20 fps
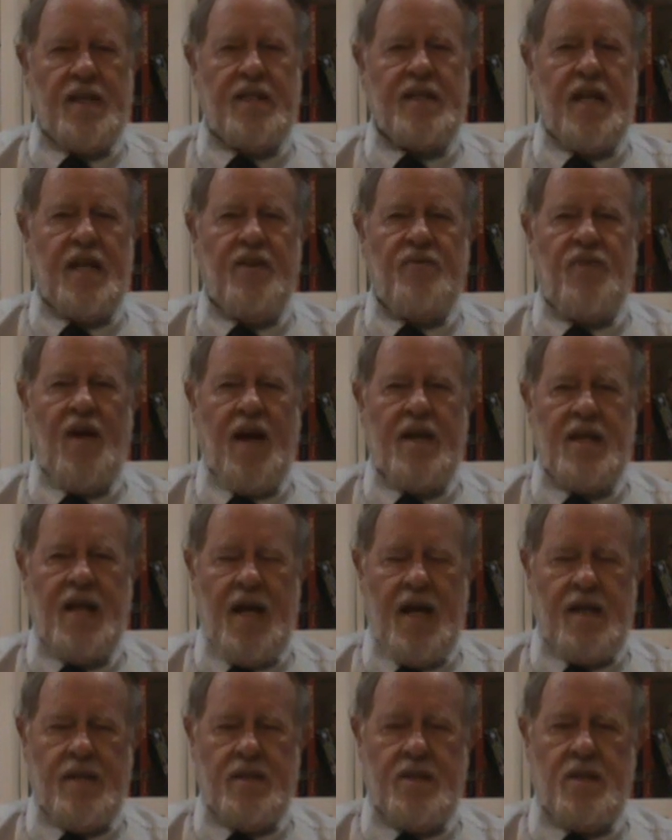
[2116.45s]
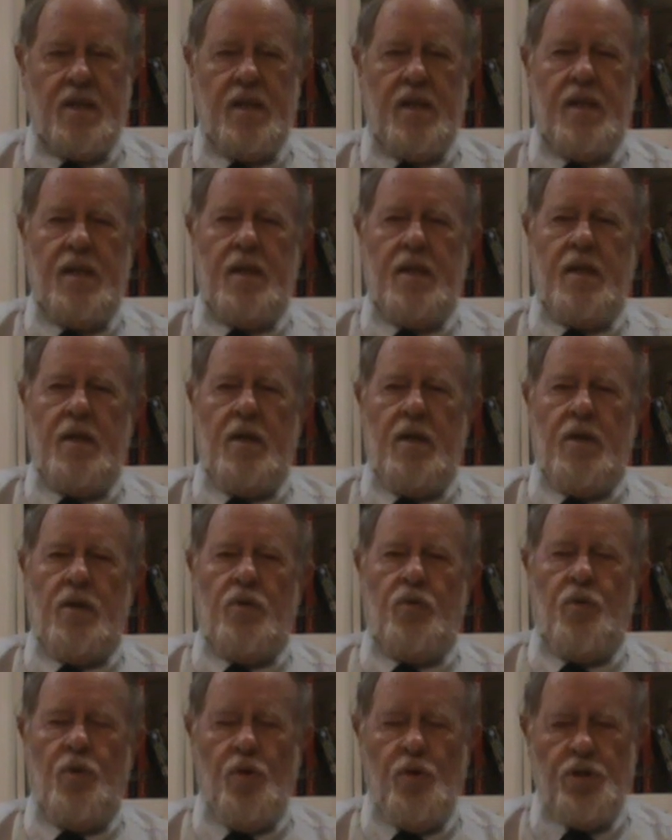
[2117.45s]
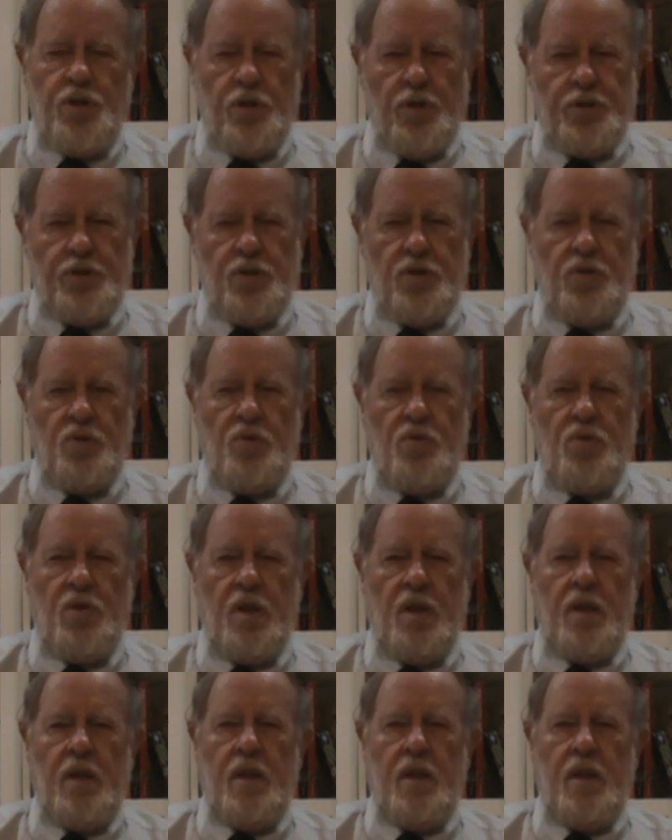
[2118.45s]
identified as crucial to